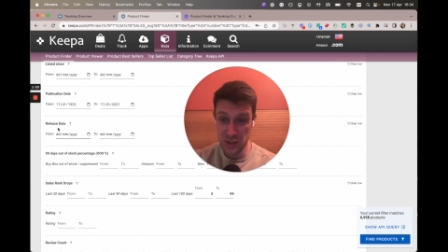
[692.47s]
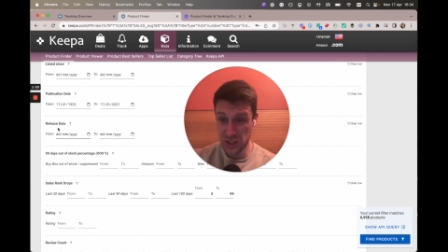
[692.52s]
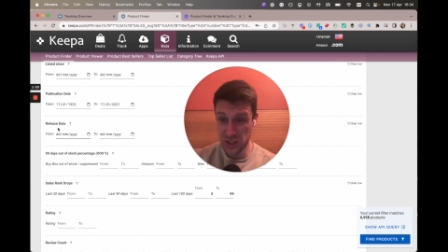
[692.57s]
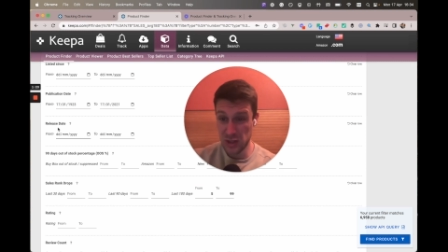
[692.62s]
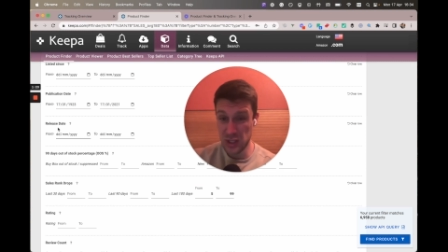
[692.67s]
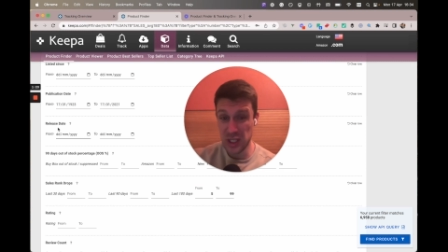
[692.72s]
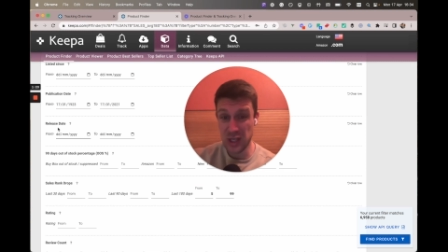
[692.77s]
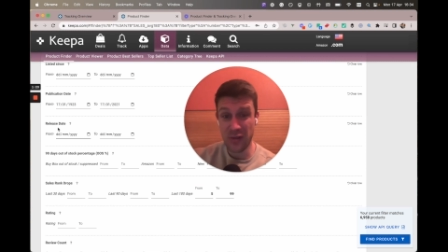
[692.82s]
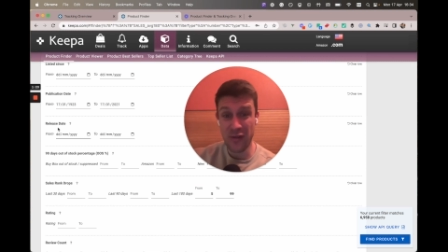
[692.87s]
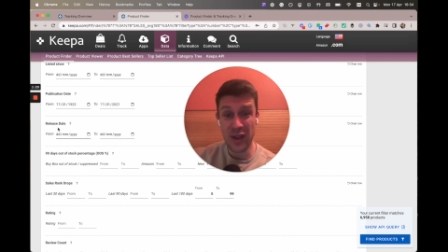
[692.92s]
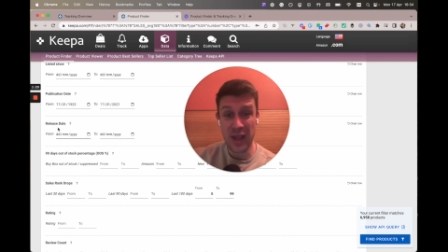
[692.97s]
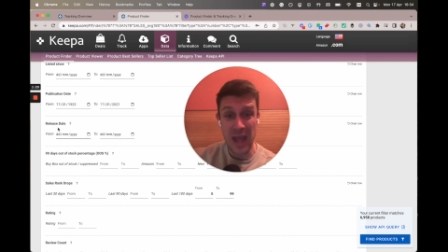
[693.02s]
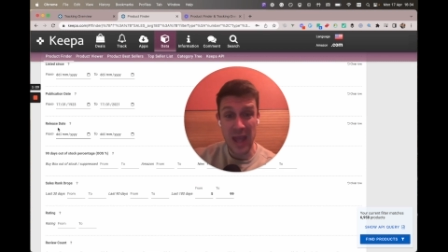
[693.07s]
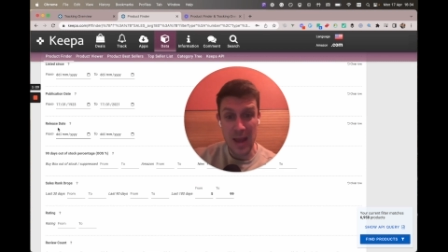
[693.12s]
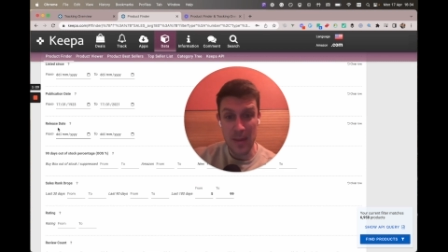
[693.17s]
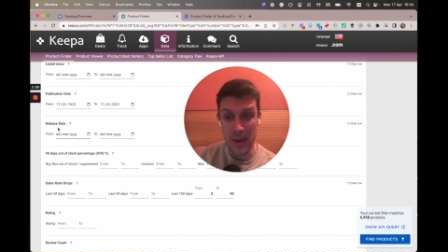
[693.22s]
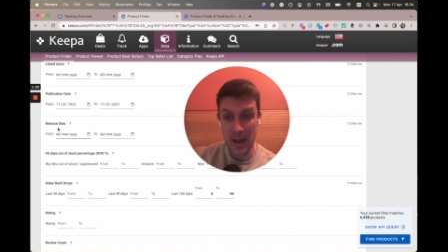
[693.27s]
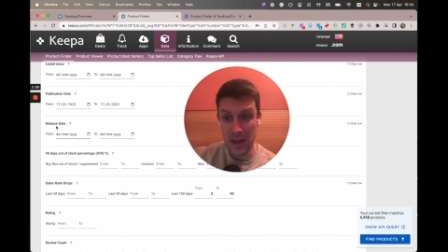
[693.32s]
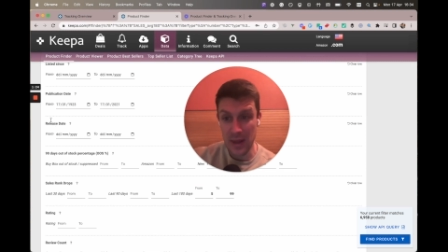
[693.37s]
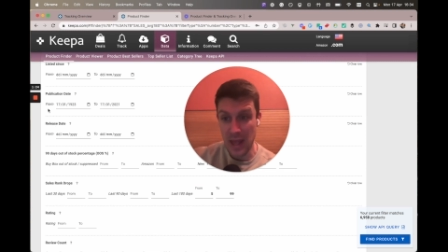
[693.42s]
So just forget
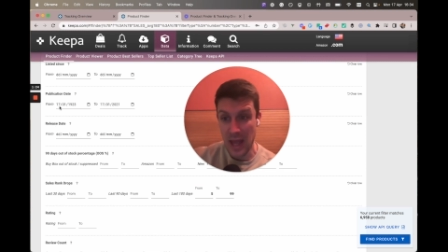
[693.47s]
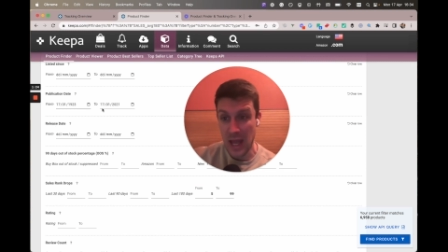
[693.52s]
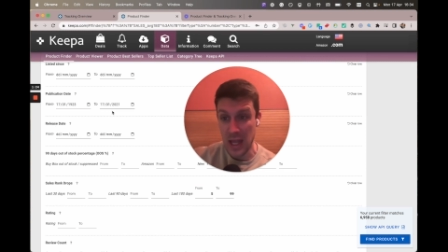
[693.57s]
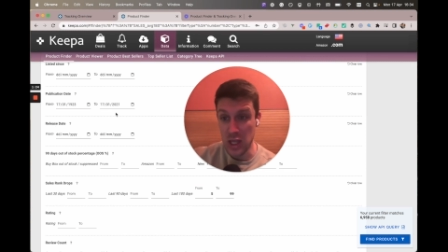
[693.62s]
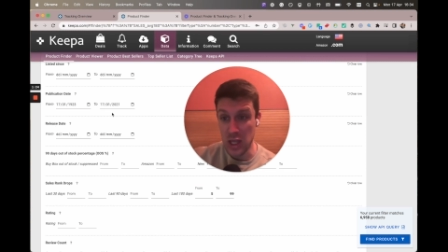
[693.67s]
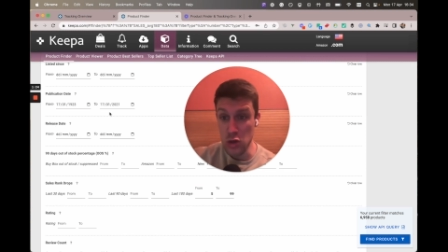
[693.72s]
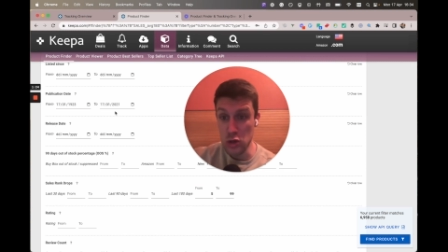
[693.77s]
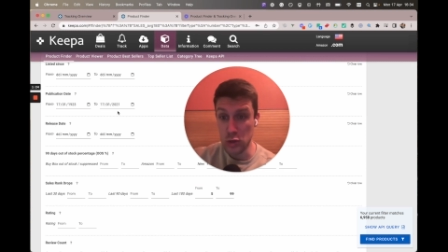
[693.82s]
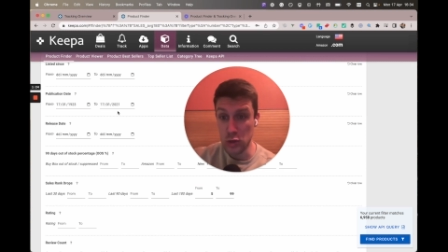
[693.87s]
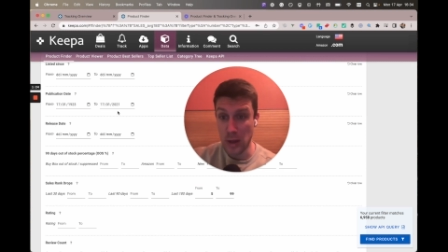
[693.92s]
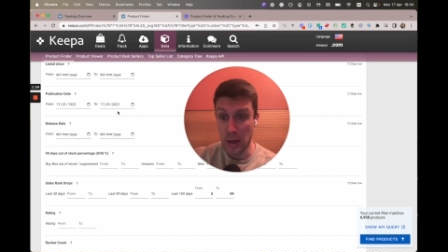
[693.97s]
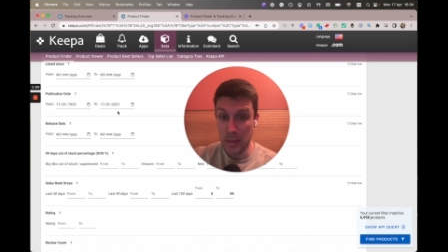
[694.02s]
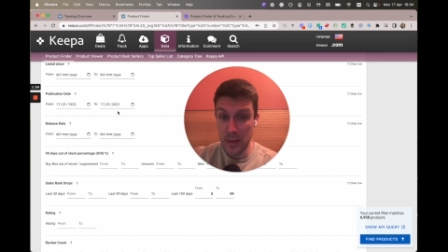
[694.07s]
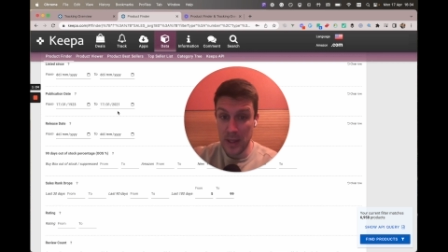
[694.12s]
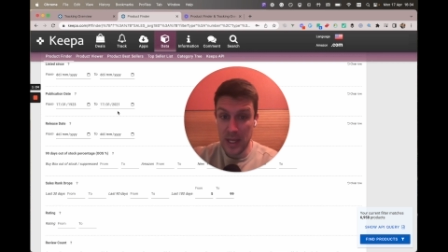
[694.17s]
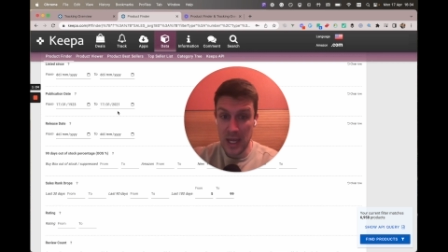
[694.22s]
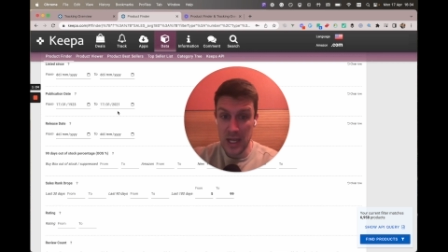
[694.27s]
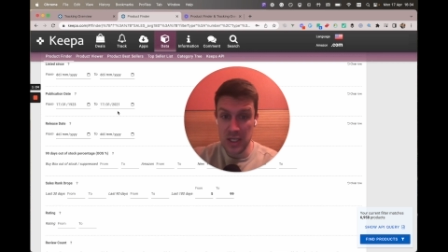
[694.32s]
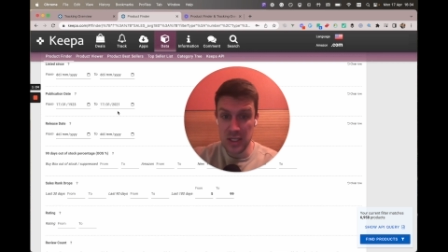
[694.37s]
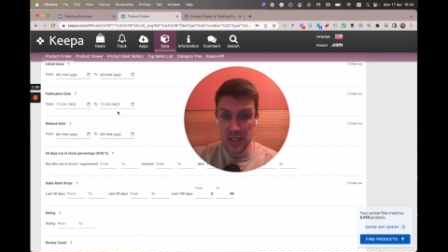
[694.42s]
about that. Use
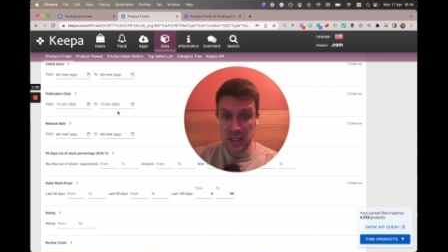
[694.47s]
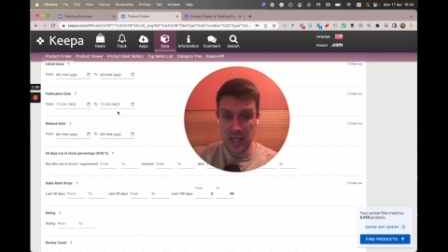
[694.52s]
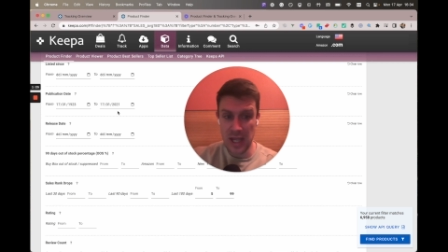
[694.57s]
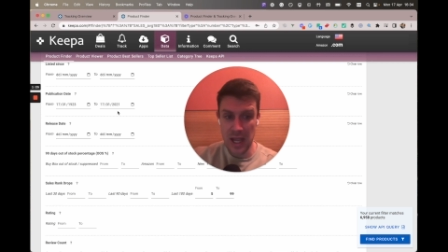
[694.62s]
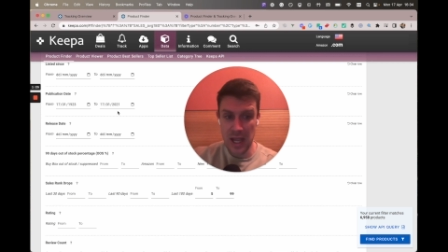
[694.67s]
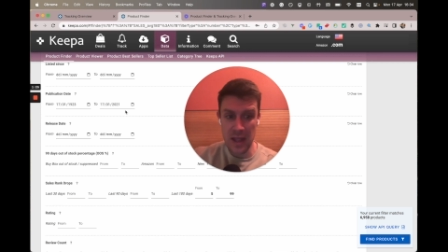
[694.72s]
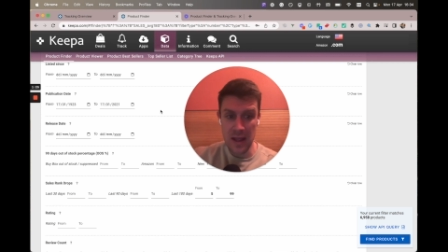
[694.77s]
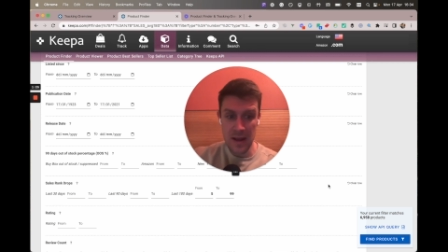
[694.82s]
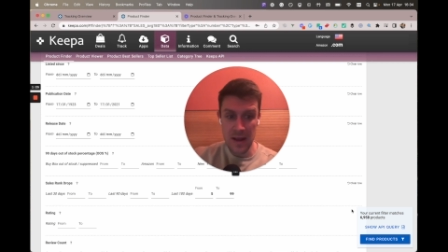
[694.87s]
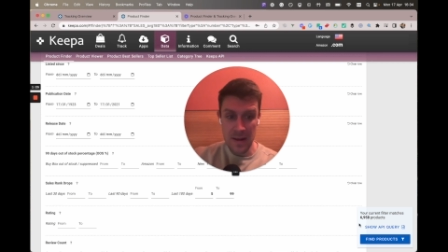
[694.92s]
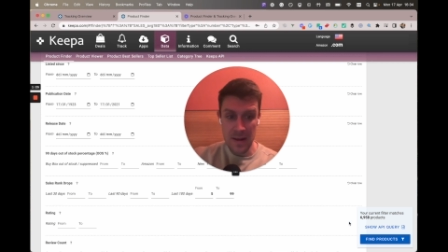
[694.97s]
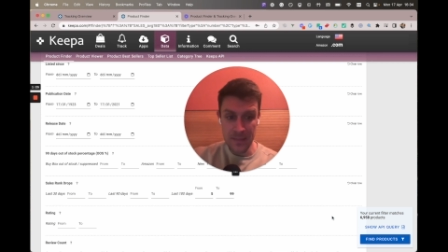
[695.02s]
publication date